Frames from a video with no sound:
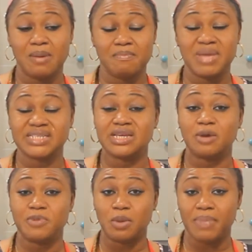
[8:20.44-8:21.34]
messing
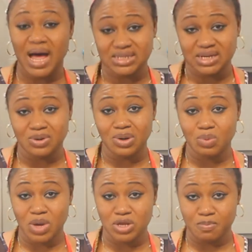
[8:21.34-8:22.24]
up your batter
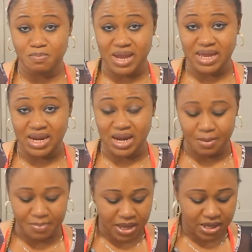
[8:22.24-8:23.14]
when you blend it up.
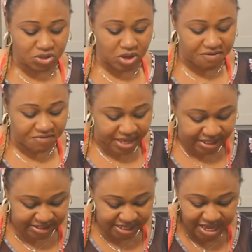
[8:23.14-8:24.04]
So if you can
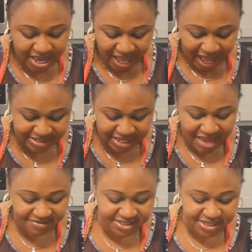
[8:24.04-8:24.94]
see here, I still
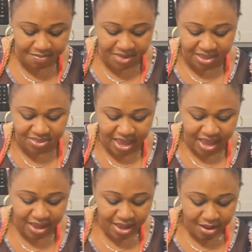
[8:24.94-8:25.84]
have some in
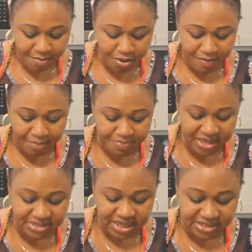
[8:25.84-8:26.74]
there, but my
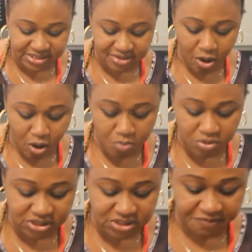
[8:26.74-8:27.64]
beans is
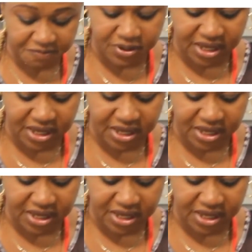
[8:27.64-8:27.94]
almost fully